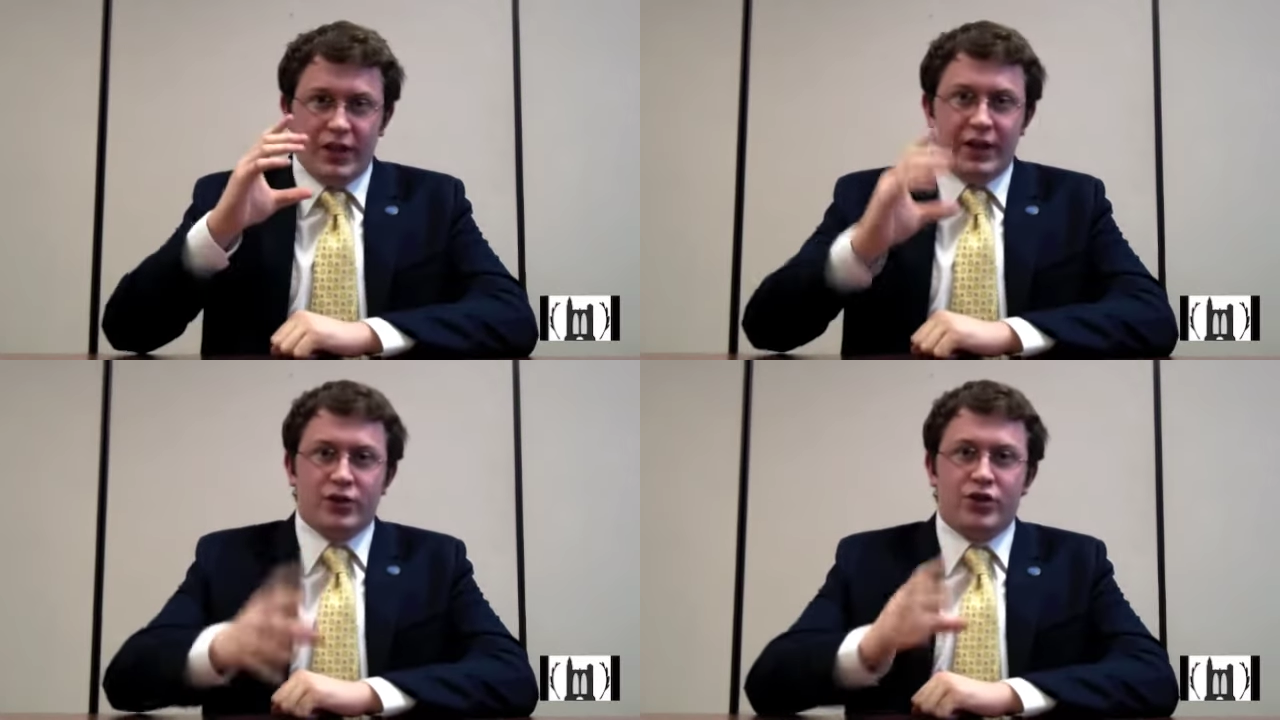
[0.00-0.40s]

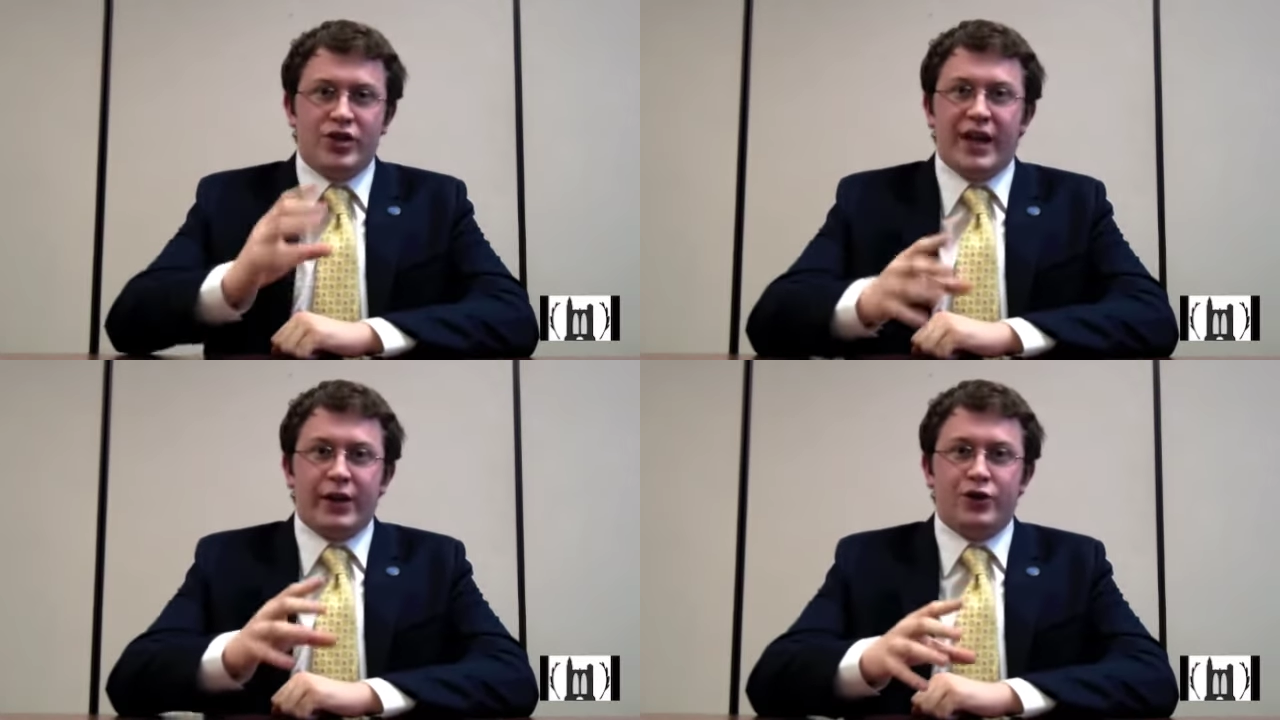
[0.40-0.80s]
each
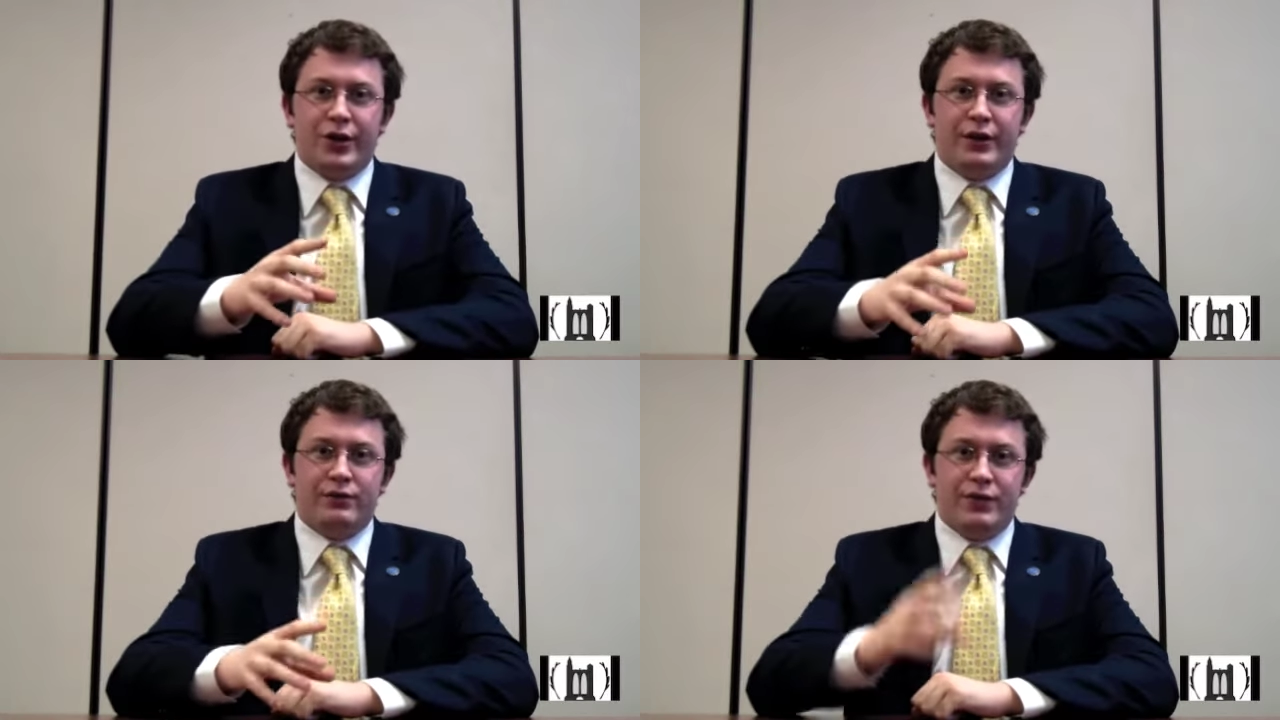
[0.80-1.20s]

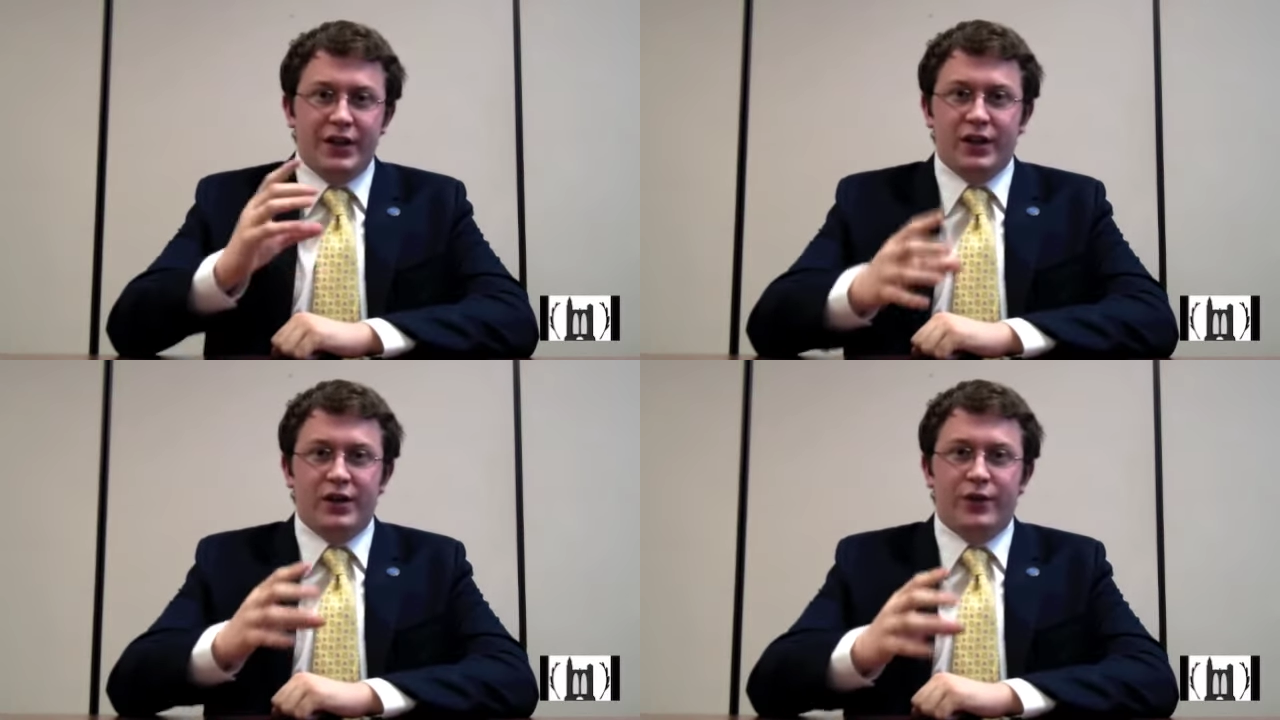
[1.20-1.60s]
section
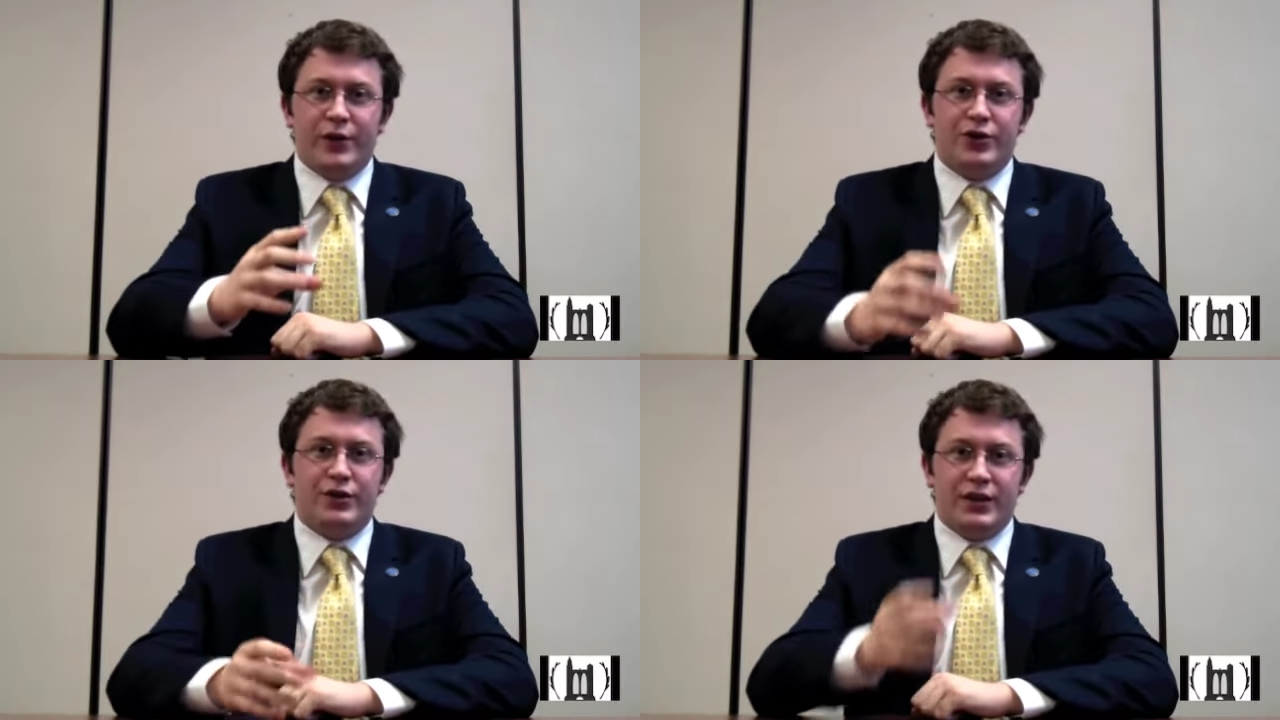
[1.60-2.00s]
in the
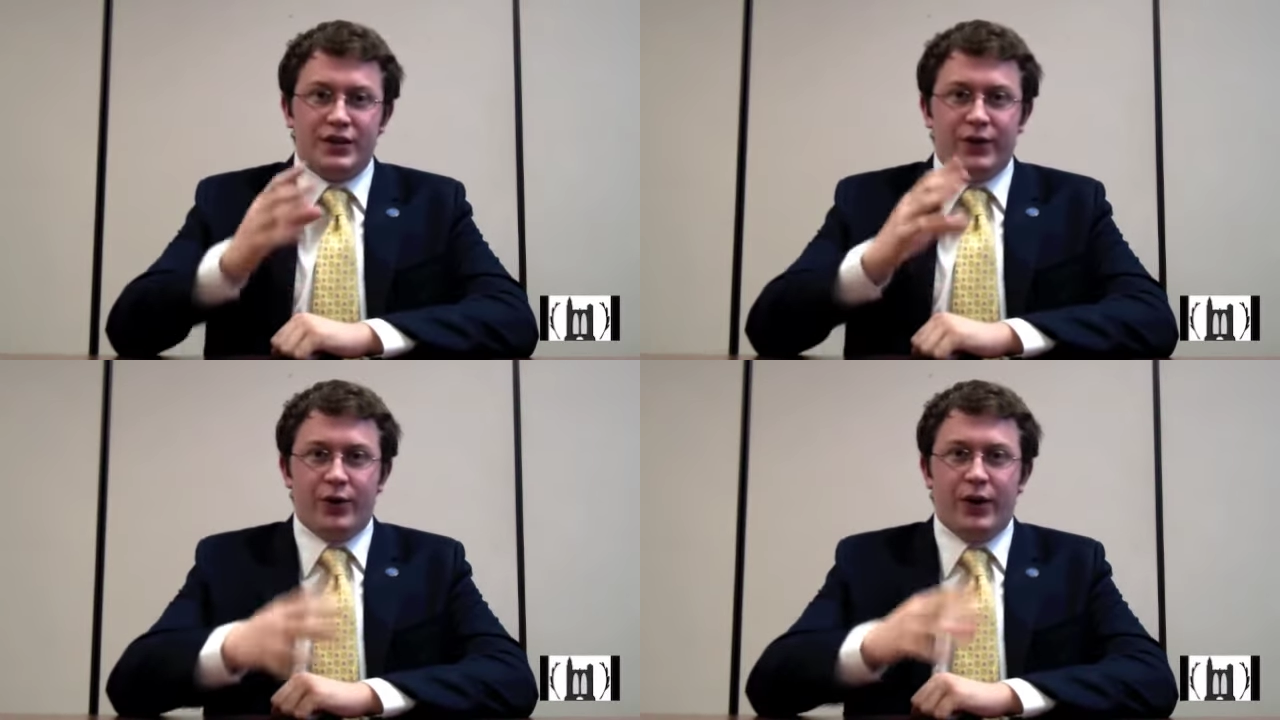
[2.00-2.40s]
division
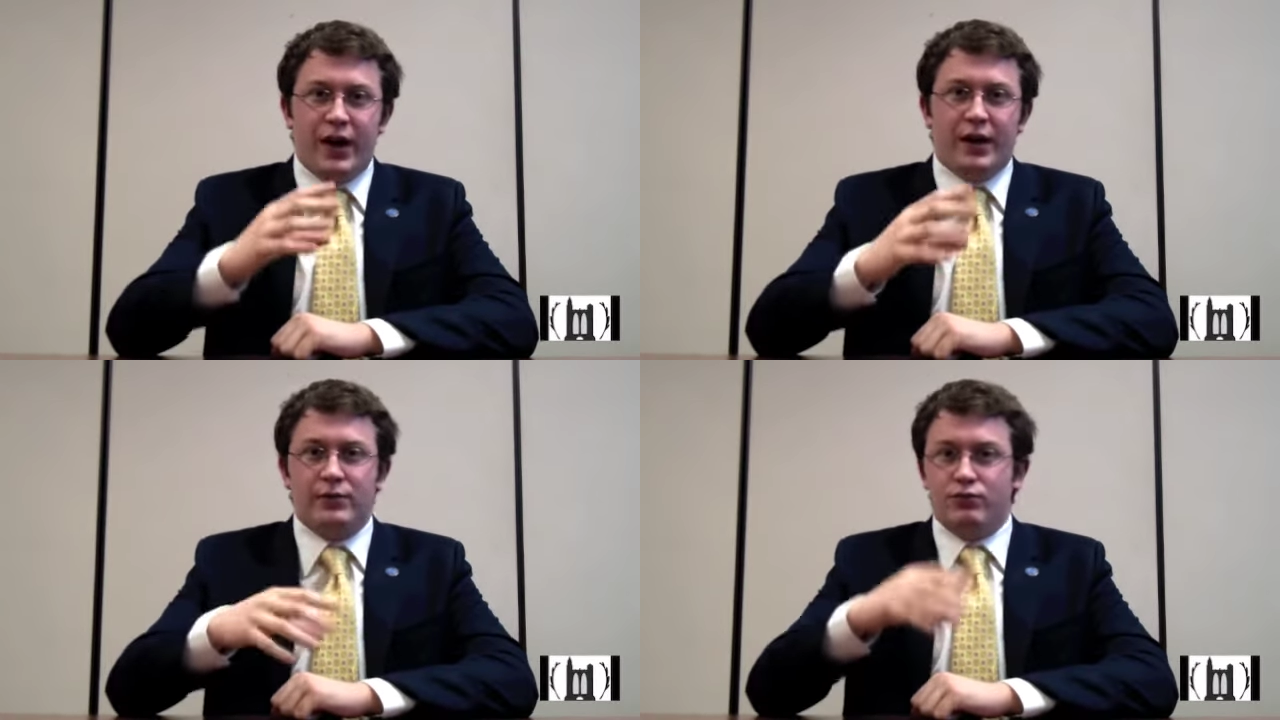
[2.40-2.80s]
is voted
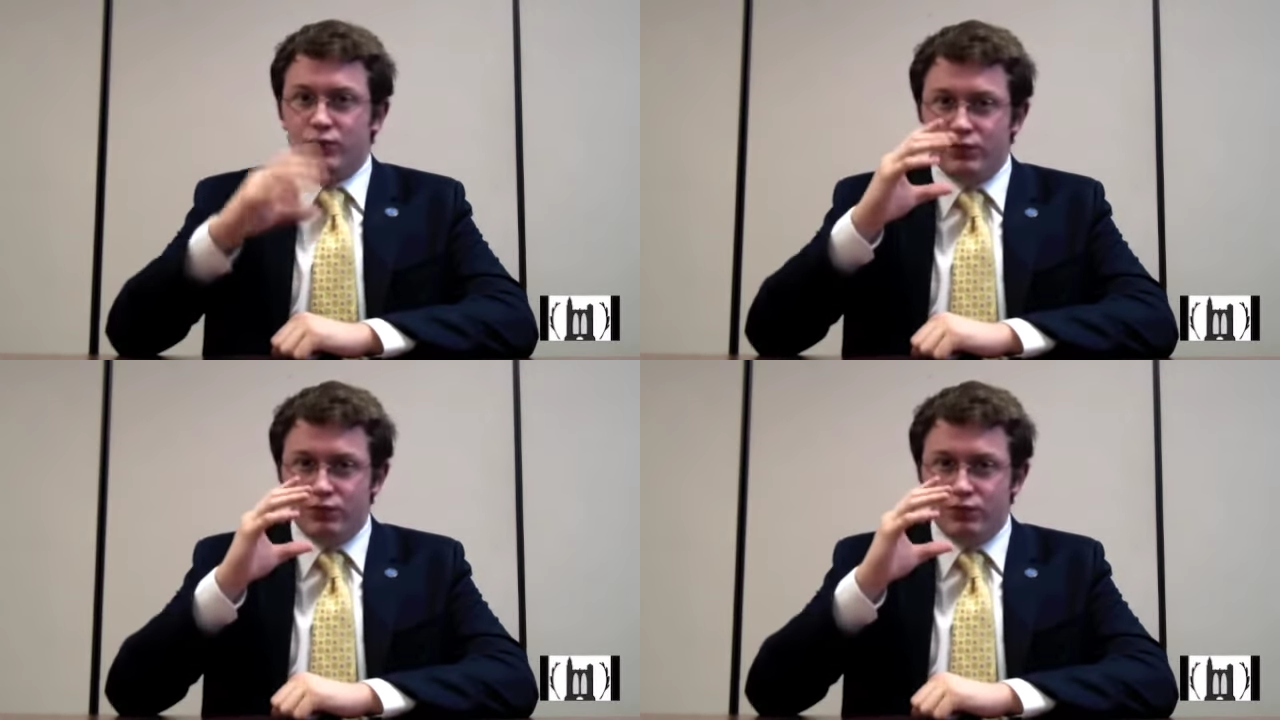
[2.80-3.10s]
on